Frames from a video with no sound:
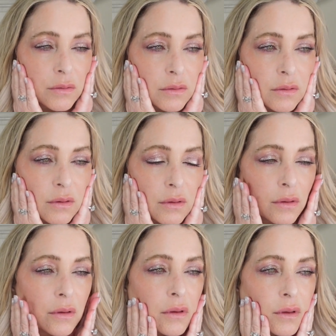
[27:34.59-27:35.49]

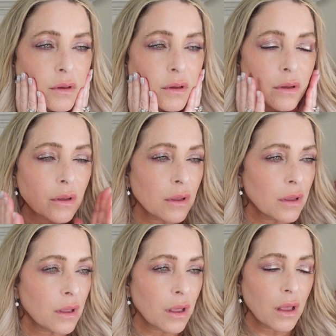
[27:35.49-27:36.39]

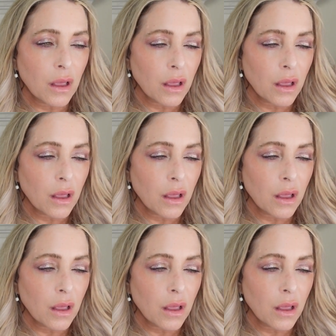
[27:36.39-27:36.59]
Nothing is said.